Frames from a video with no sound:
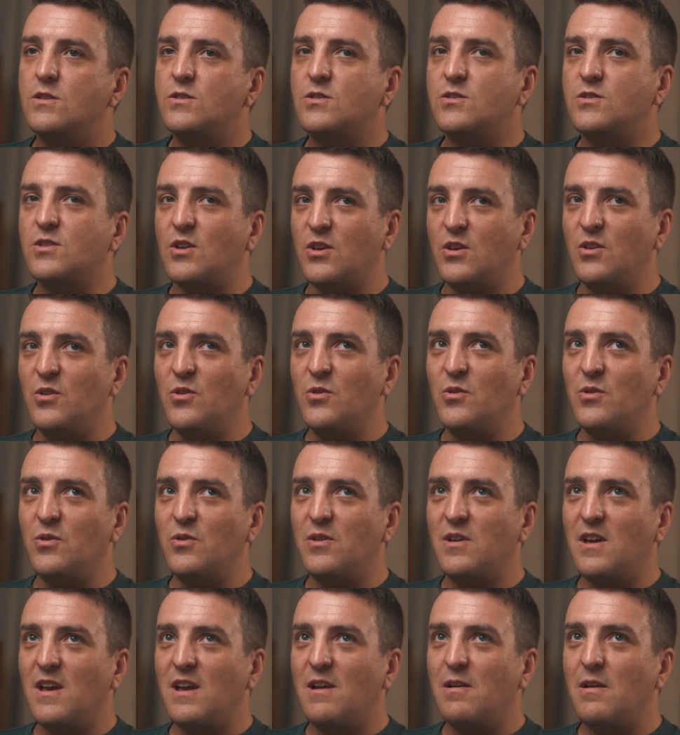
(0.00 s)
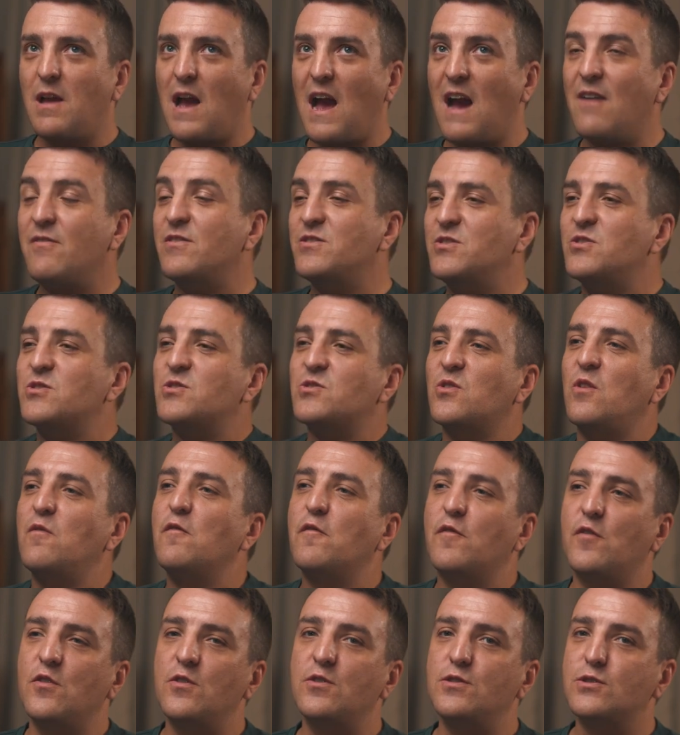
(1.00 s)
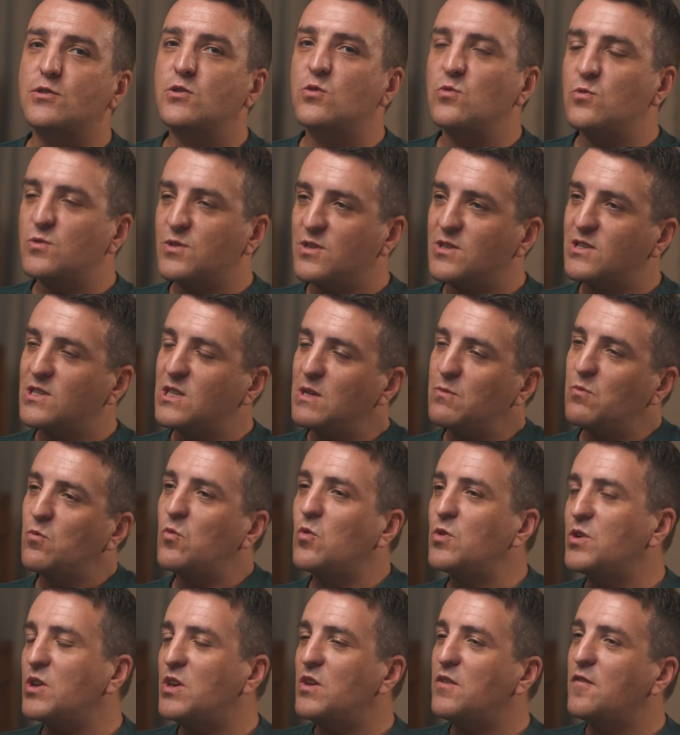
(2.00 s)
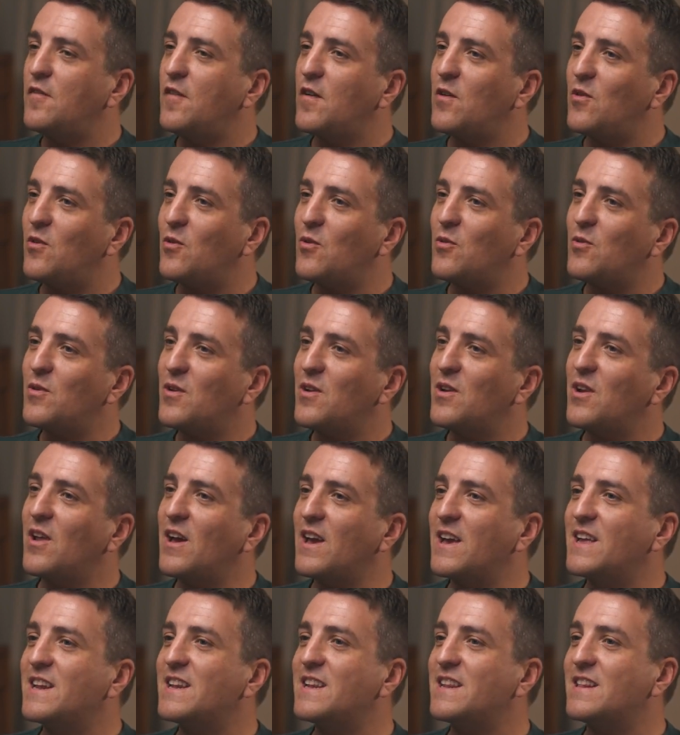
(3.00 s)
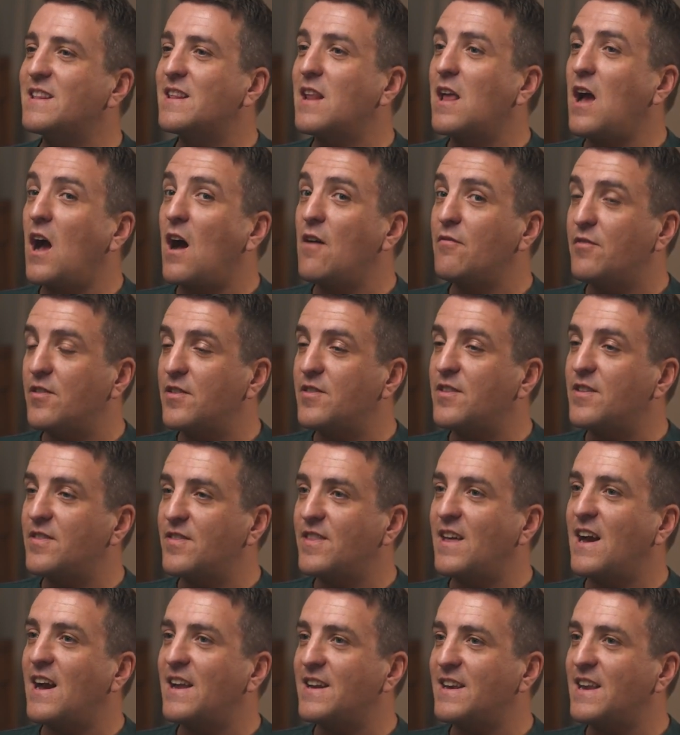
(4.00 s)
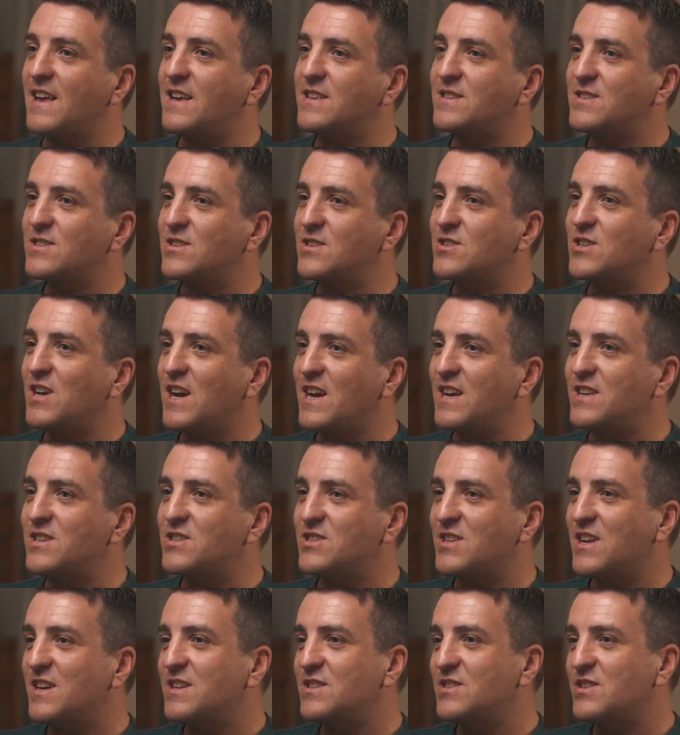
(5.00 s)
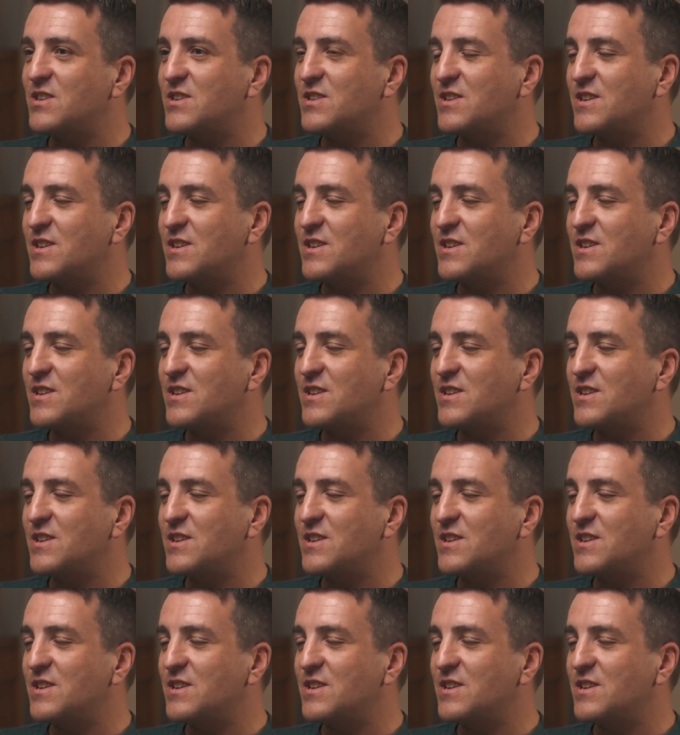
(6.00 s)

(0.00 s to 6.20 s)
So you, having just gone through the school system, what do you feel like other than that needs to change then, do